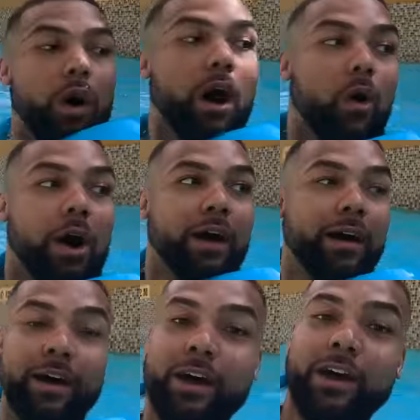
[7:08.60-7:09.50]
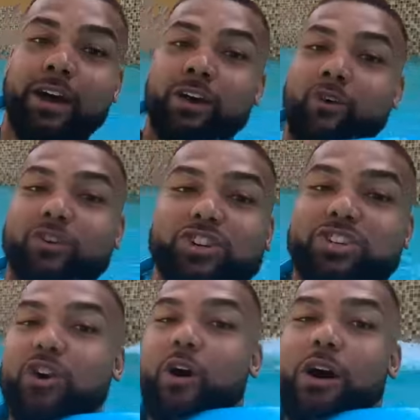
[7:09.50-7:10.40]
Whoa. We're
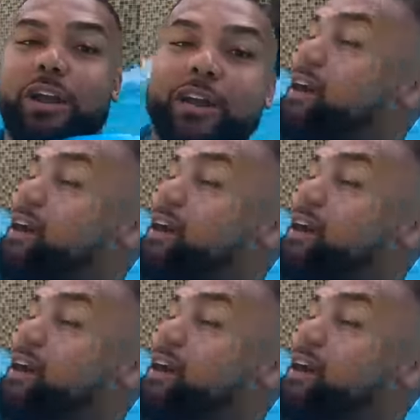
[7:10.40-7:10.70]
just going